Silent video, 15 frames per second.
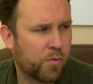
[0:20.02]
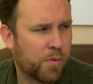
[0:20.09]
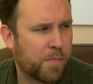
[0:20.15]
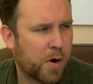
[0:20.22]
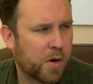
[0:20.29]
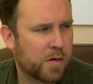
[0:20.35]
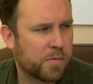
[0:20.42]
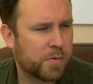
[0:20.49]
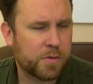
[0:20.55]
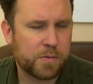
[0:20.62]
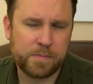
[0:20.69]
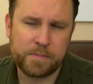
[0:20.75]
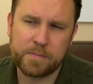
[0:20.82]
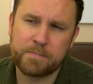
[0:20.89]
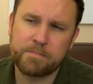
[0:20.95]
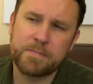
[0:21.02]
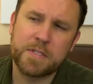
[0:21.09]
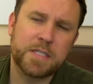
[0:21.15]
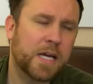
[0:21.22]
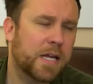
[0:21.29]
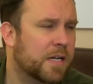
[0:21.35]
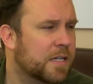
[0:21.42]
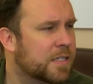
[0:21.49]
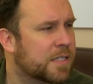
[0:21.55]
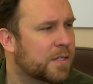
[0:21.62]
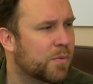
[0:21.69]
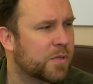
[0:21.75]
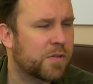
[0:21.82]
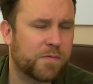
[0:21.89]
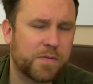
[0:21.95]
remarkable. Excited to see
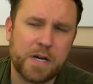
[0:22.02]
what you've